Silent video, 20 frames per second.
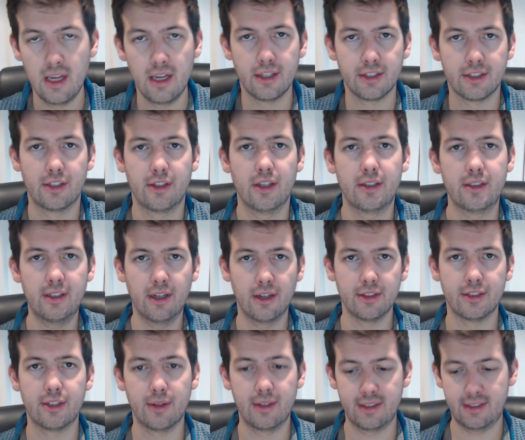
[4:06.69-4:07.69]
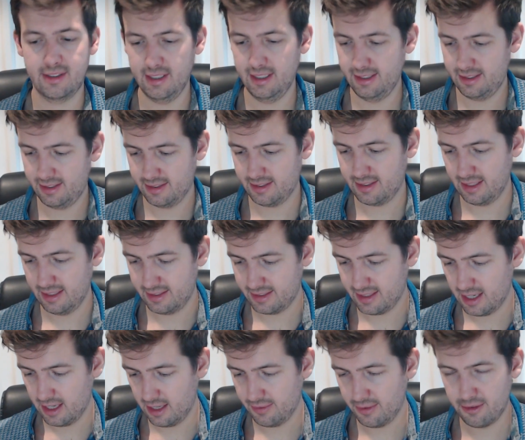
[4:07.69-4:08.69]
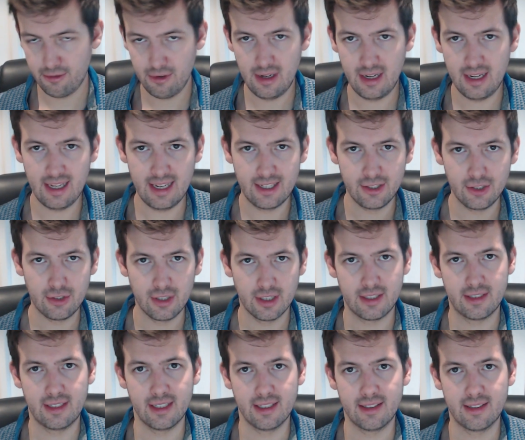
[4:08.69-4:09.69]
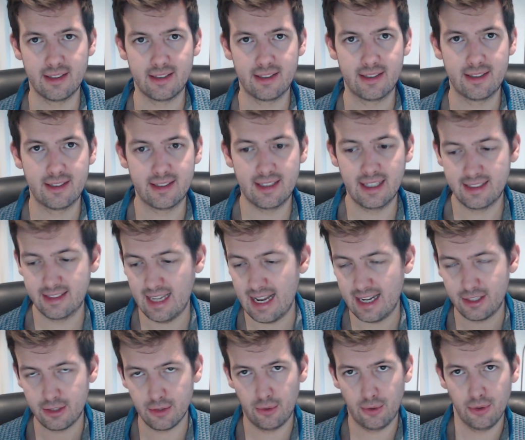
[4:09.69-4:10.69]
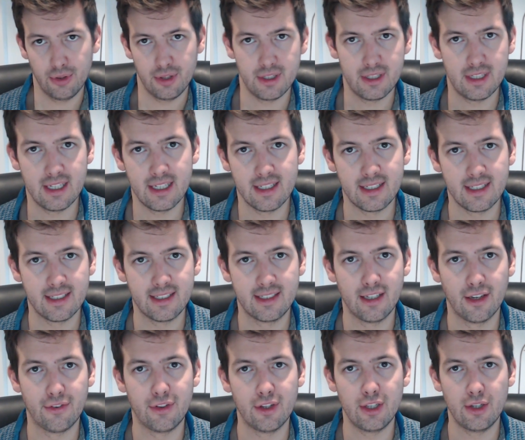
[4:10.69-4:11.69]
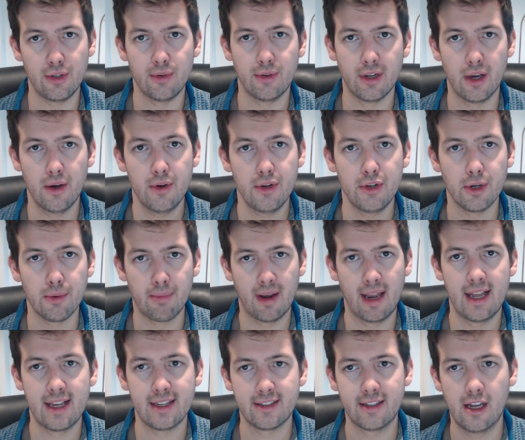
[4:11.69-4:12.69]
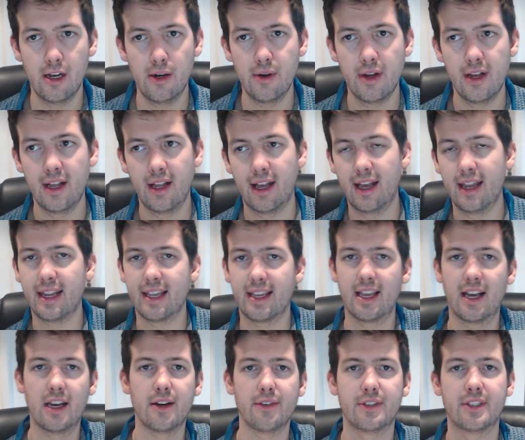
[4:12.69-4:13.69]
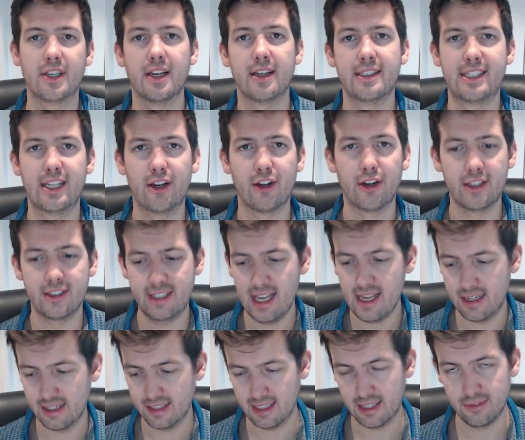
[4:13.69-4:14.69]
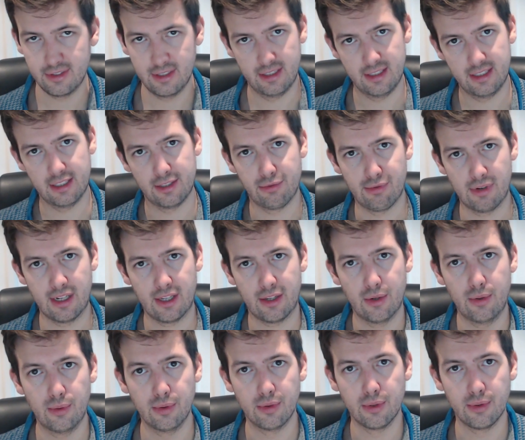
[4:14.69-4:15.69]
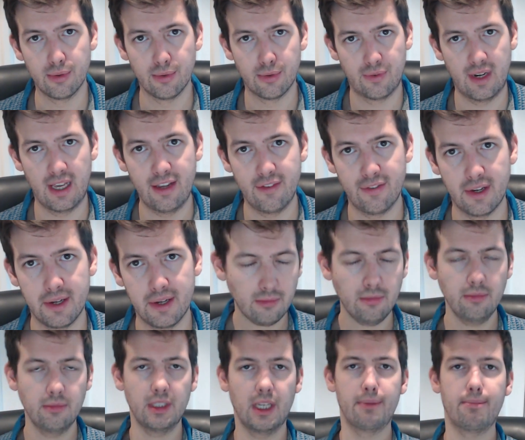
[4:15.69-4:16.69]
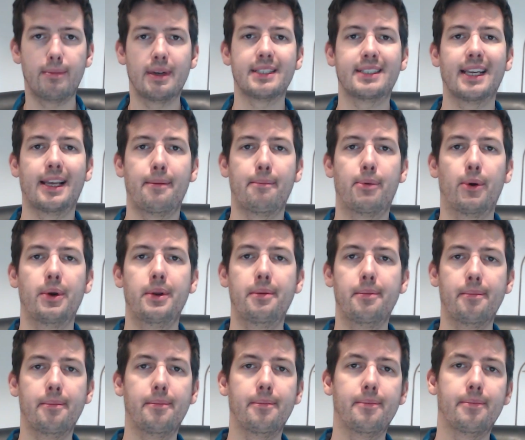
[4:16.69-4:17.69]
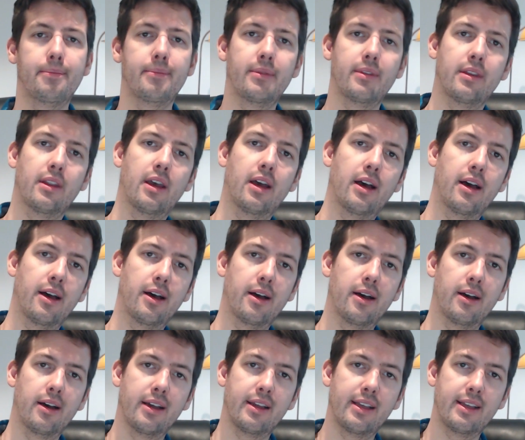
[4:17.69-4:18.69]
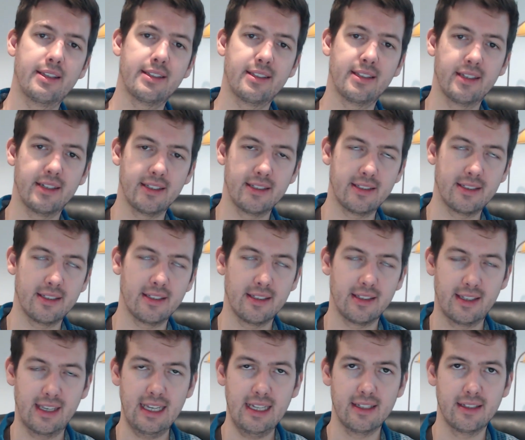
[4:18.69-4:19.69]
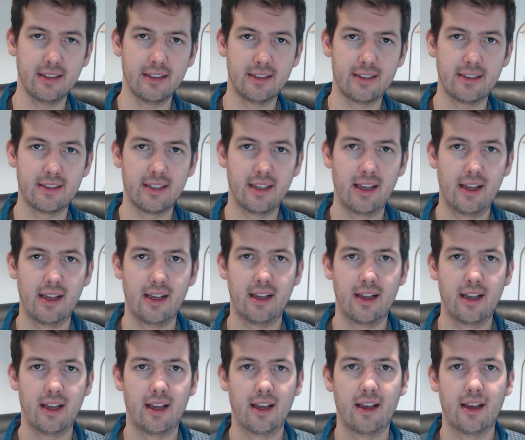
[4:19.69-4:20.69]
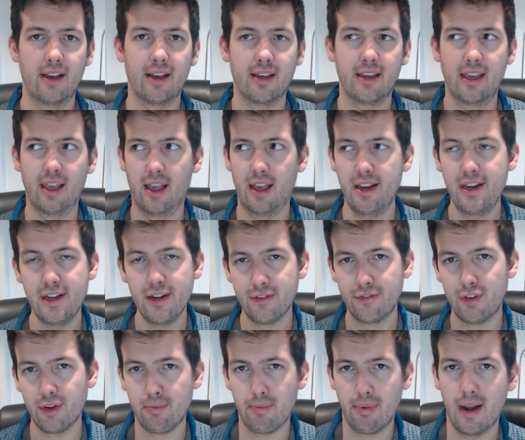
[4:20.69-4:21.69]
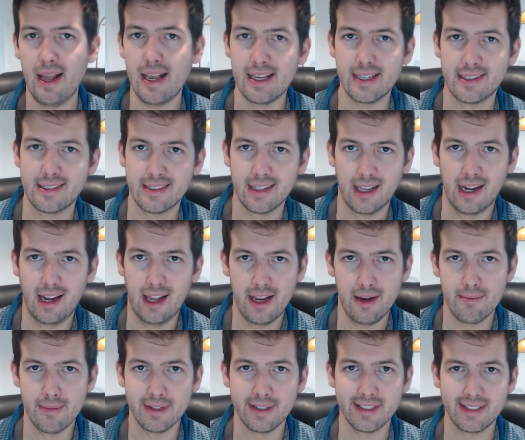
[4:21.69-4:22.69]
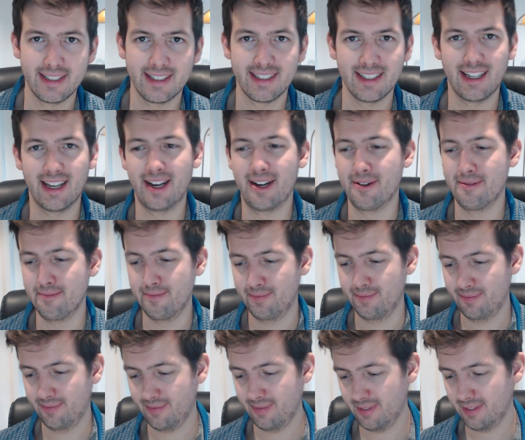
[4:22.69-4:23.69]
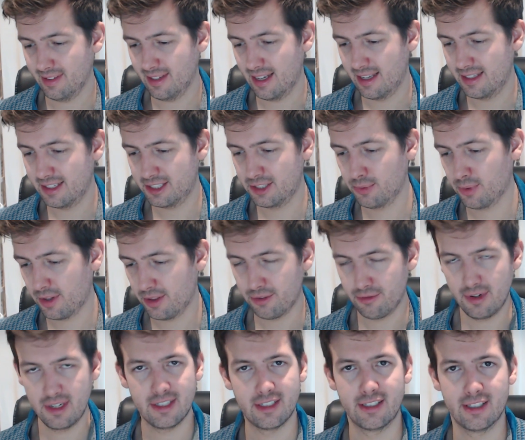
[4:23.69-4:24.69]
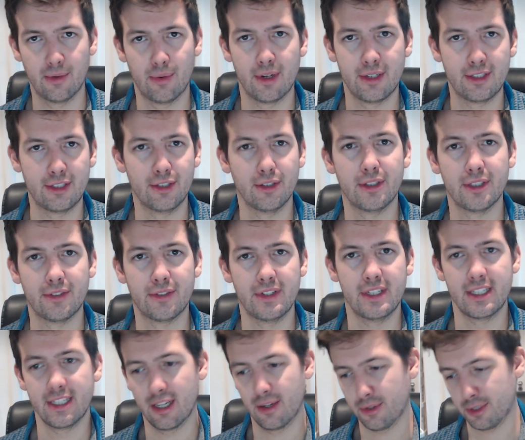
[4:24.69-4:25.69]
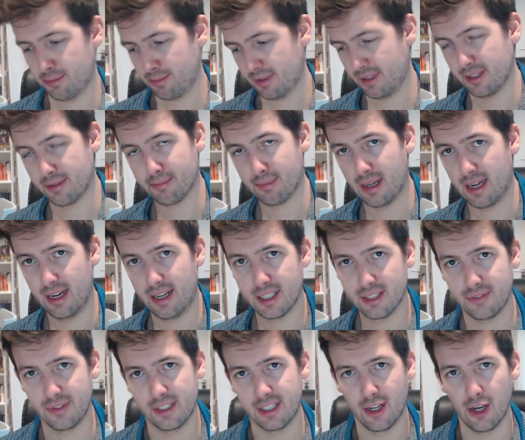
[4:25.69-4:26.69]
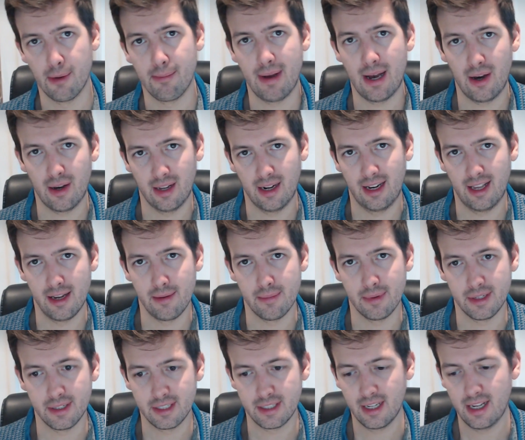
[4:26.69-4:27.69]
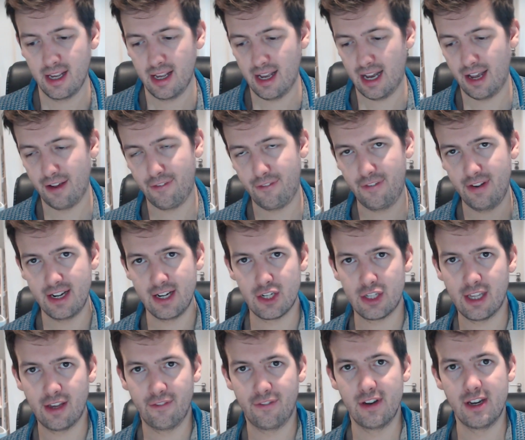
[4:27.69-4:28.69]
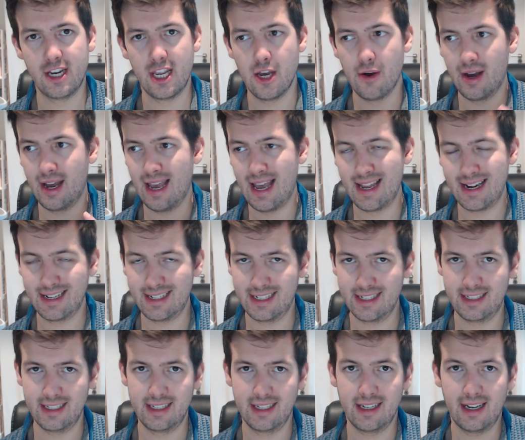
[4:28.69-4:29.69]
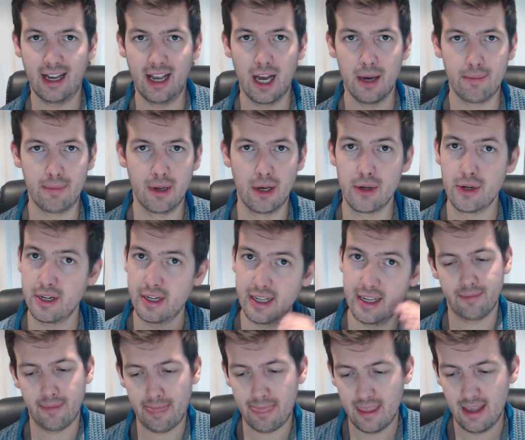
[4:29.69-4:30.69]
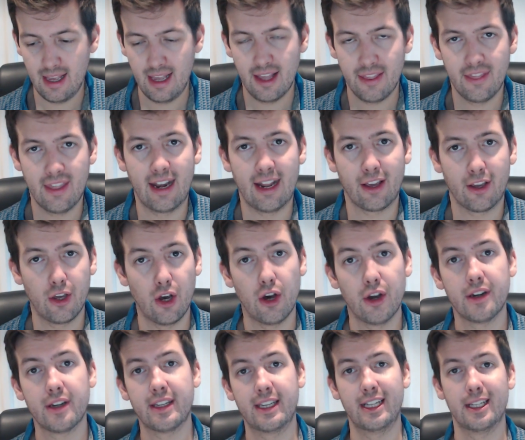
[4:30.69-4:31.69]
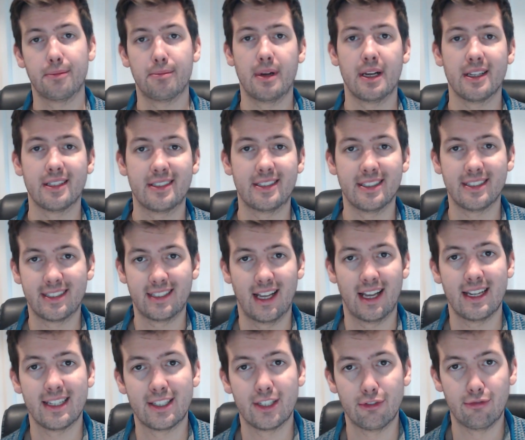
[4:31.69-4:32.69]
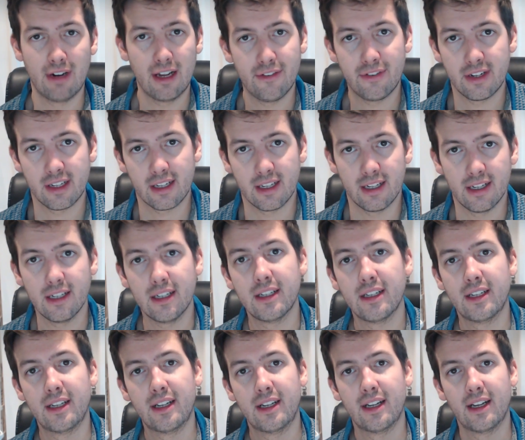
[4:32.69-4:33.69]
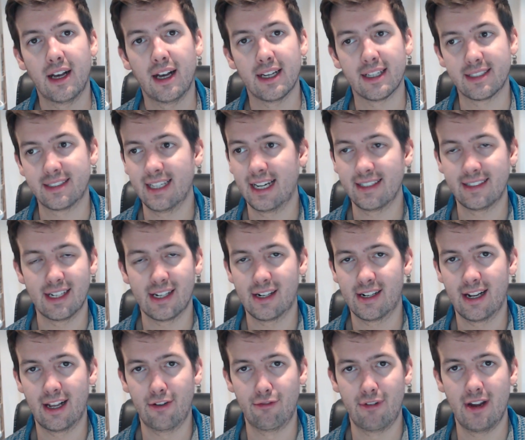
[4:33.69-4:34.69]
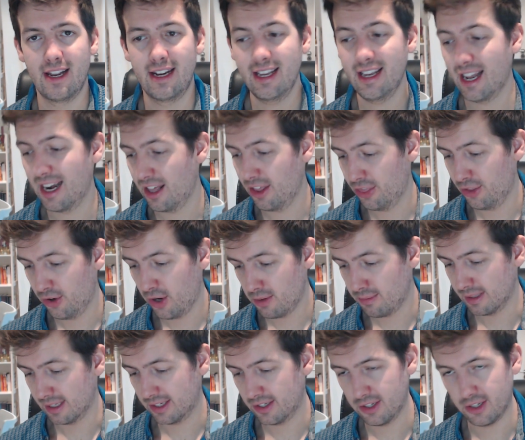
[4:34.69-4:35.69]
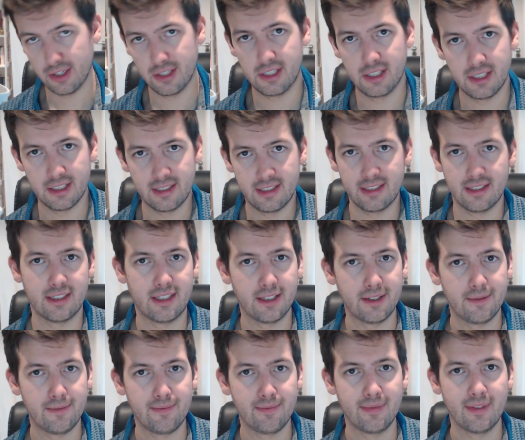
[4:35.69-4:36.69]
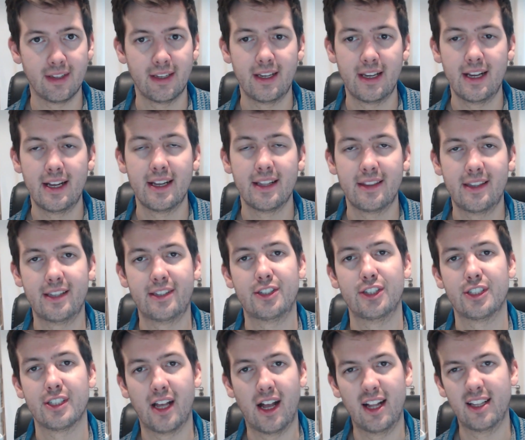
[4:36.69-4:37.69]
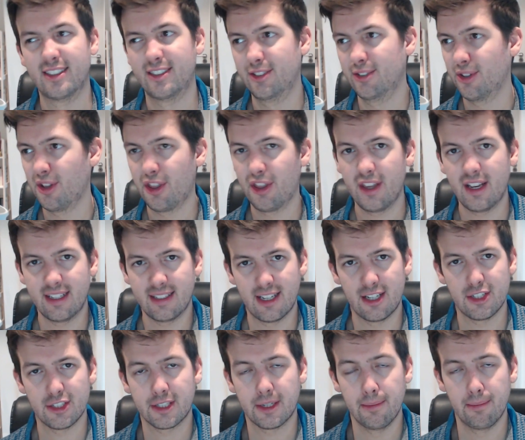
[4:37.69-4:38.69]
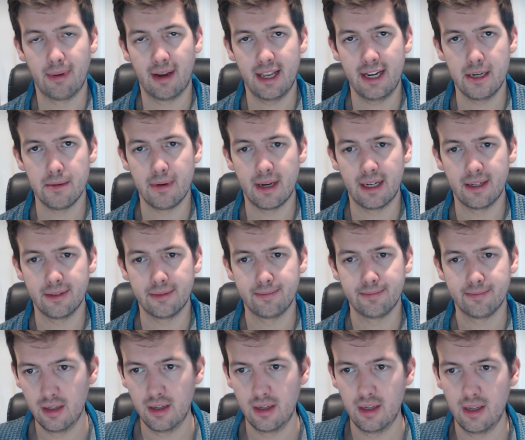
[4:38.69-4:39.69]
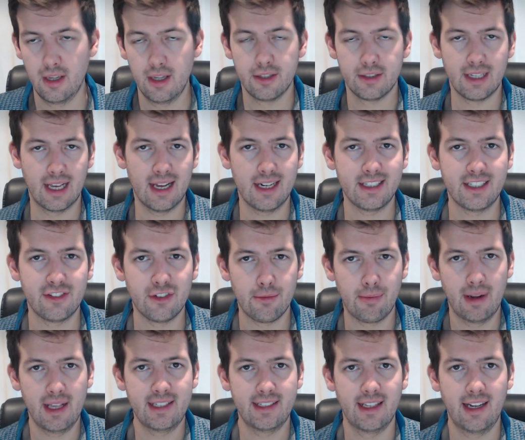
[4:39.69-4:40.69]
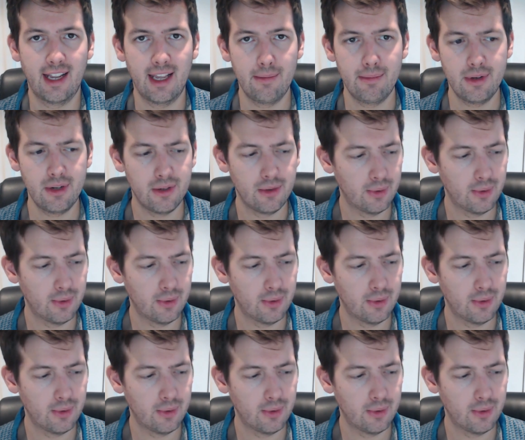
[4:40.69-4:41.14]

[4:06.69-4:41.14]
So that so it's kind of a really interesting. It takes all the D&D stuff that you know and your players know, and it kind of turns it on its head and gives it this really cool new flavor. My second point is that guilds kind of replace alignment. And this is one of the reasons I wanted to do this video, was because my last video about alignment, I finished that video, I edited it, I uploaded it, then I got Guildmaster's Guide to Ravnica. I sat down and I read it and I thought, oh my god, this just answers all the things I just complained about. So how does it replace alignment?